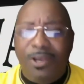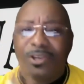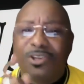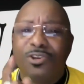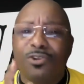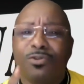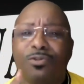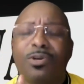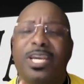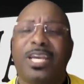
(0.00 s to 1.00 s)

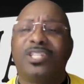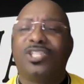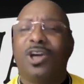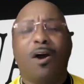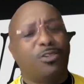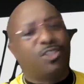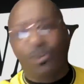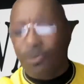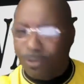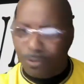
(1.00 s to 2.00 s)
you can talk
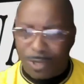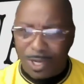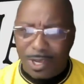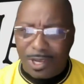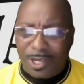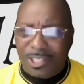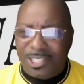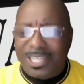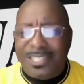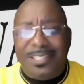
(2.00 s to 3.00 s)
to.
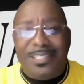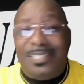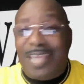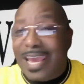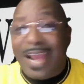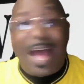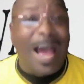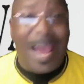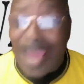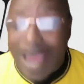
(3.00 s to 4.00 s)
Jesus said,
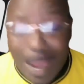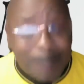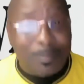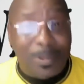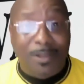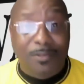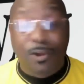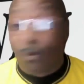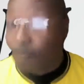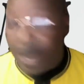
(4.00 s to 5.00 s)
I am
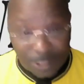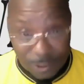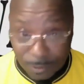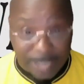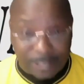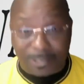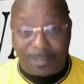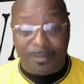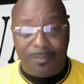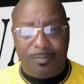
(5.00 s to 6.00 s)
the resurrection.
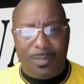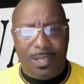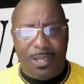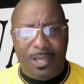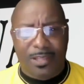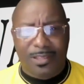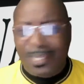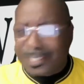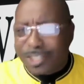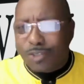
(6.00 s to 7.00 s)

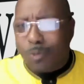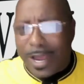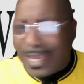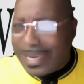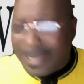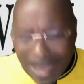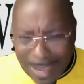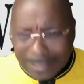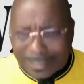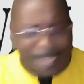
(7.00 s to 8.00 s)
This is what he
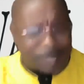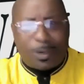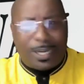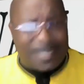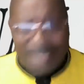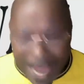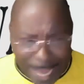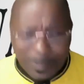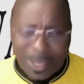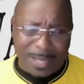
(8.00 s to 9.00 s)
does. That's what his
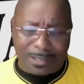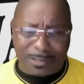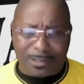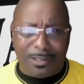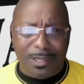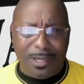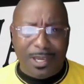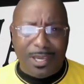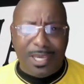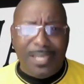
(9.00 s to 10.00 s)
name is.
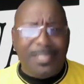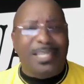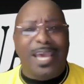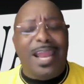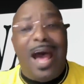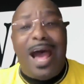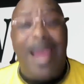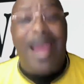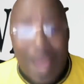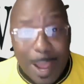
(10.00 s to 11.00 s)
He said,
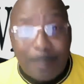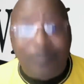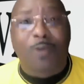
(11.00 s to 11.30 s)
I am the